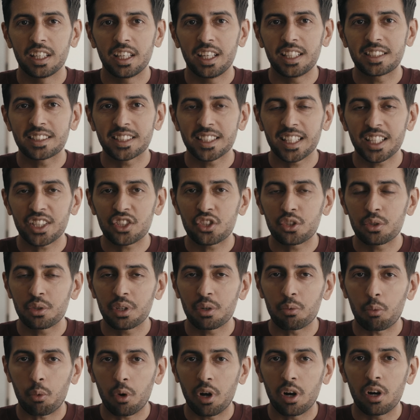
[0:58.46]
It's like
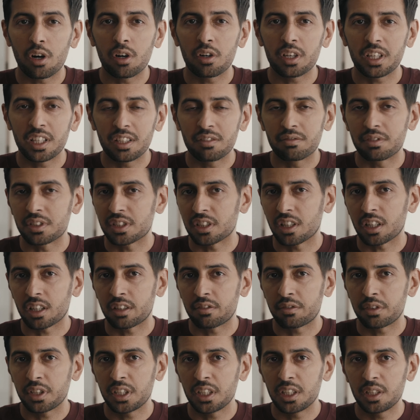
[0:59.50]
shooting RAW in
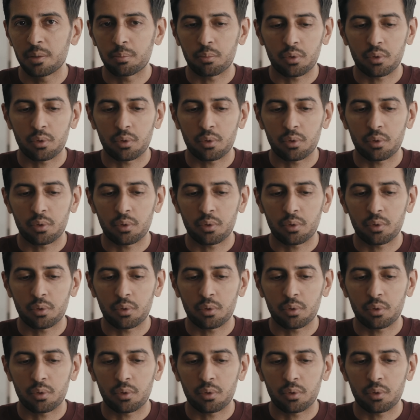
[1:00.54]
photography.